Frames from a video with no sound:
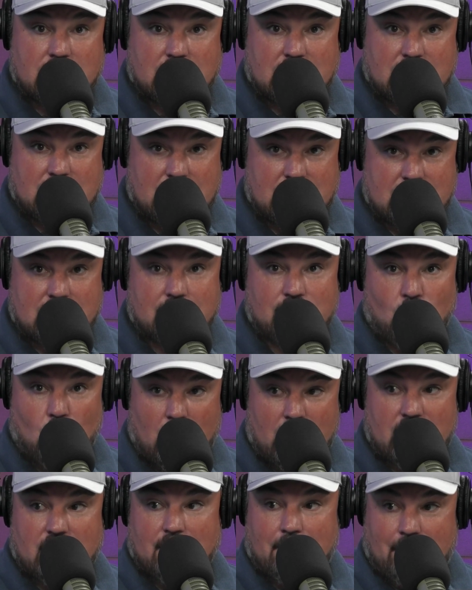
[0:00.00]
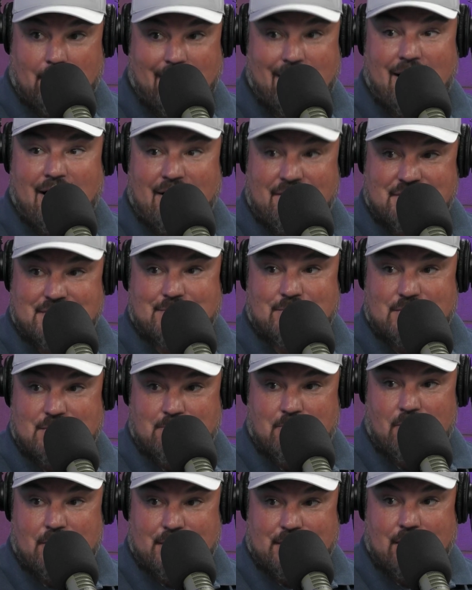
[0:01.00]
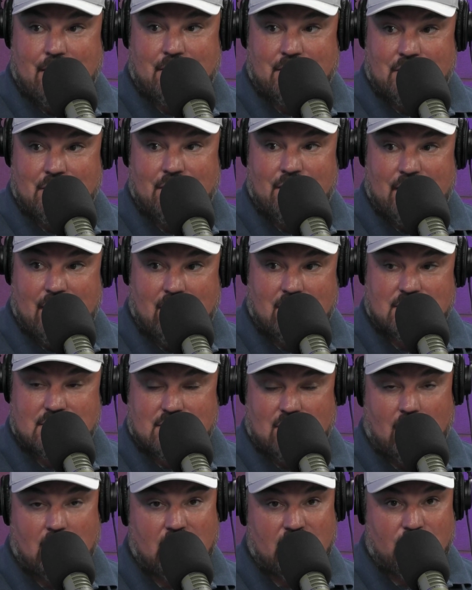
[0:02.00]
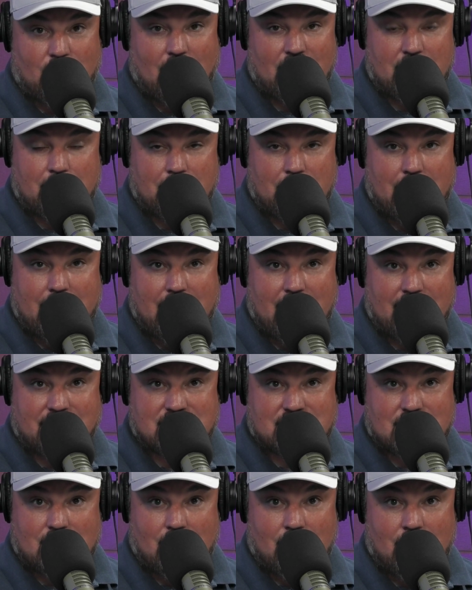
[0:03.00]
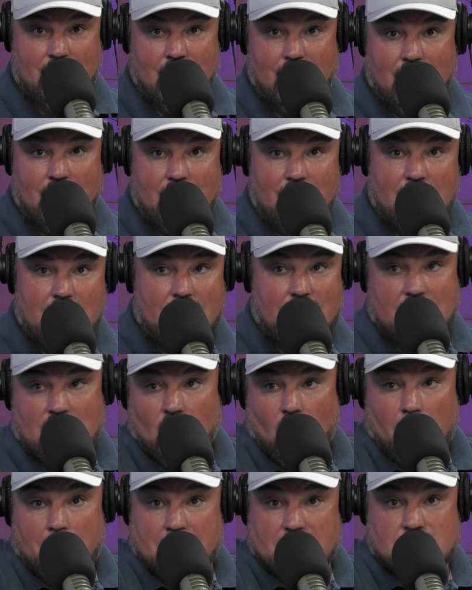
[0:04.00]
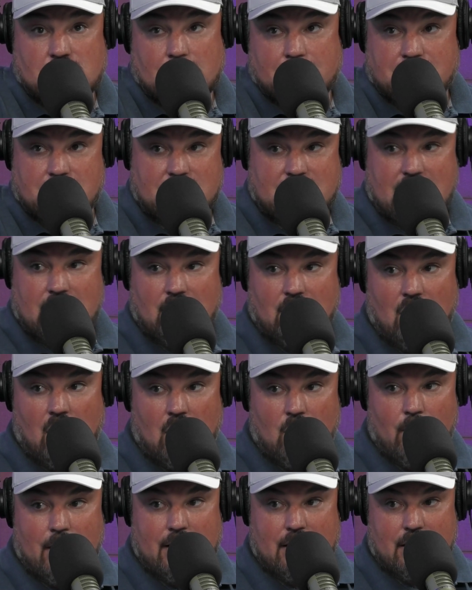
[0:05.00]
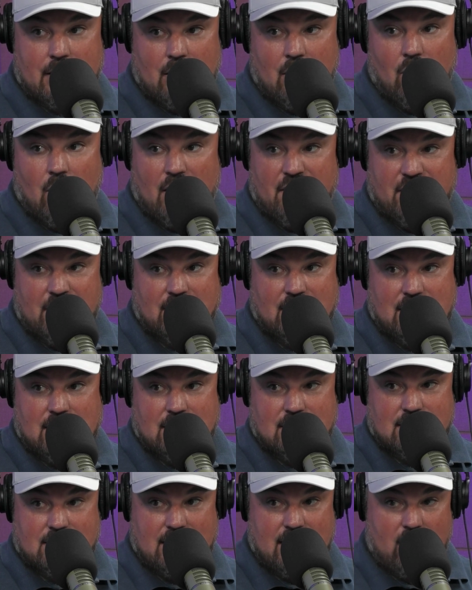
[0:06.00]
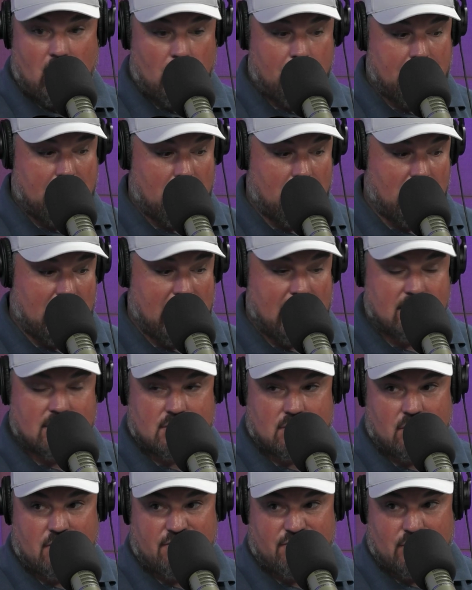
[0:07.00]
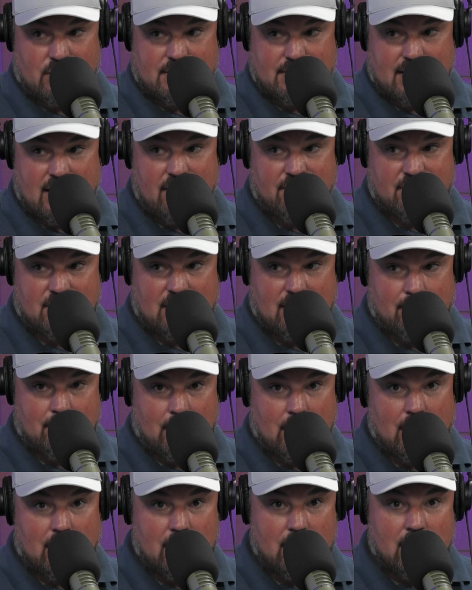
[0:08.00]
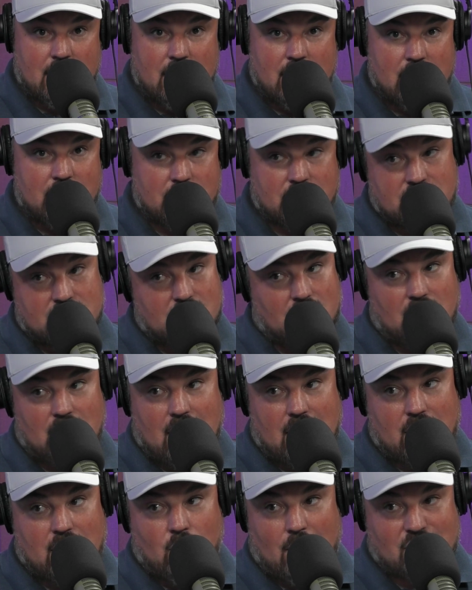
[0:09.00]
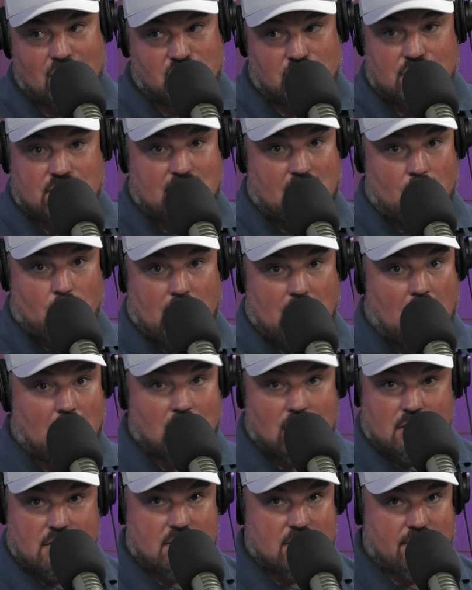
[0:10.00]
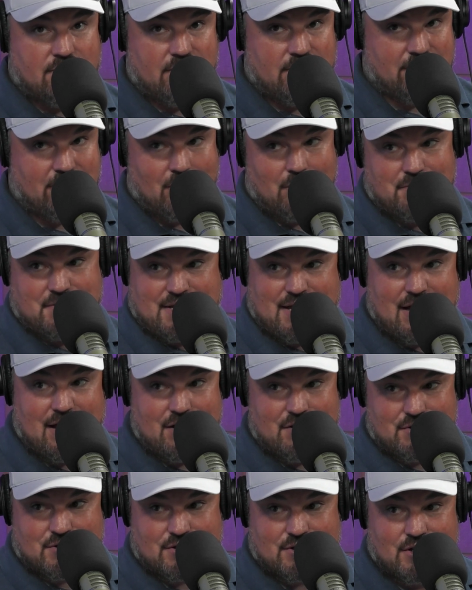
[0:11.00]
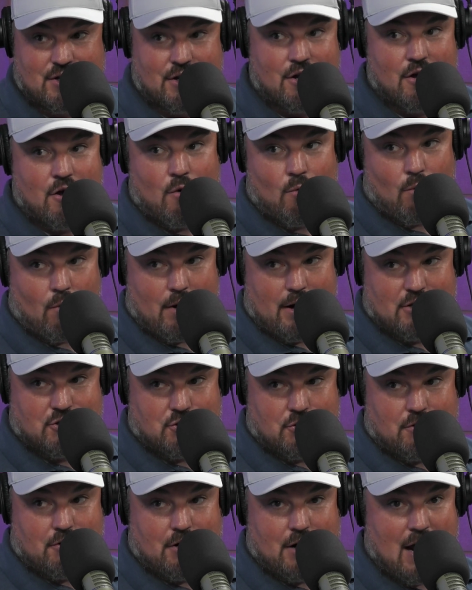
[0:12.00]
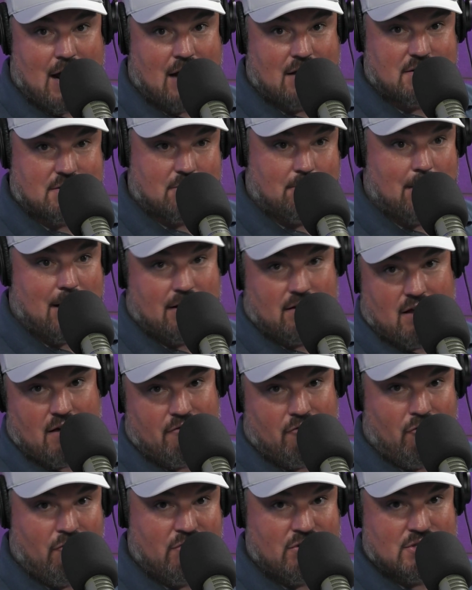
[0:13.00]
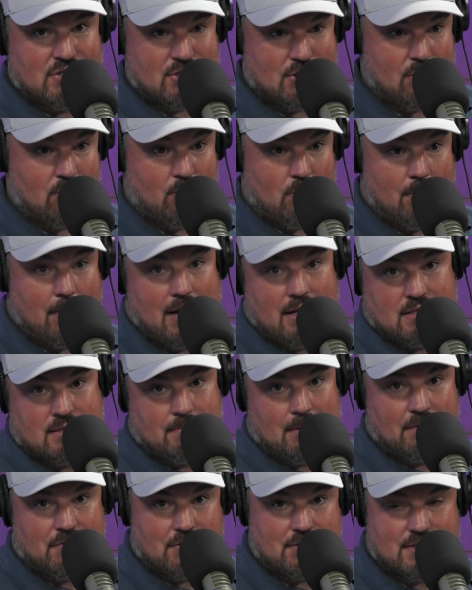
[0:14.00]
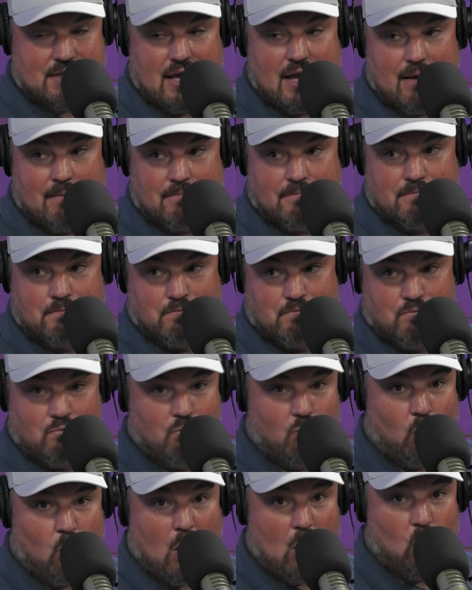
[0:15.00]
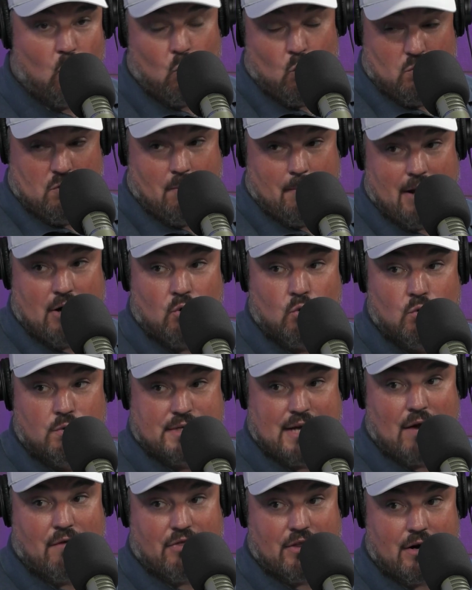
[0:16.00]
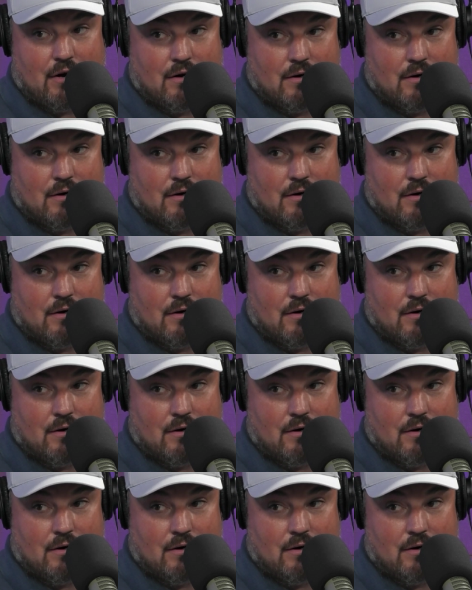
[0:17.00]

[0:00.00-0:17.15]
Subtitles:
did some work in the playoffs and was pretty darn good there and started throughout the playoffs. So, and then Cole Bishop just had a long way to go. I think he's the heir apparent answer at free safety, but there's still a lot of questions there, regardless of if those guys were injured or not. So my level of concern remains about the same, no matter who's out there.